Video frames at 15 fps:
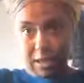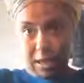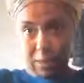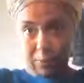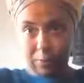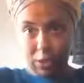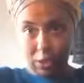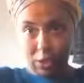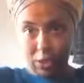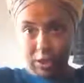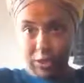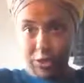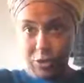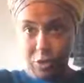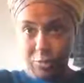how I
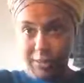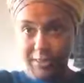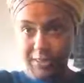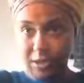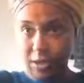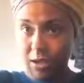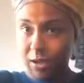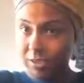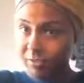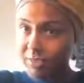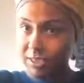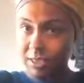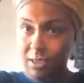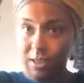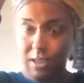usually do my
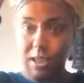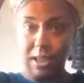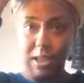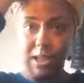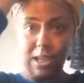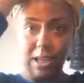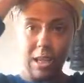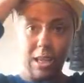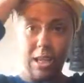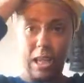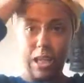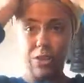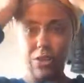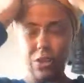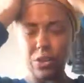scarves.
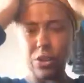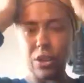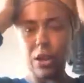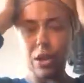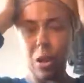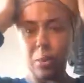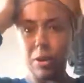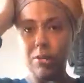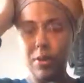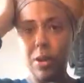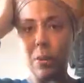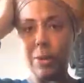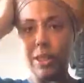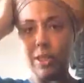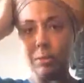I do it a couple of
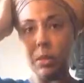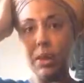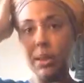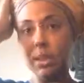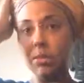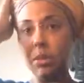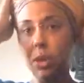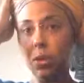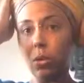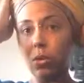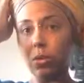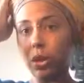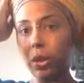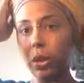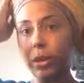other ways, but that's my
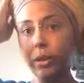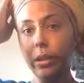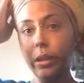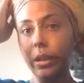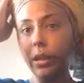go-to.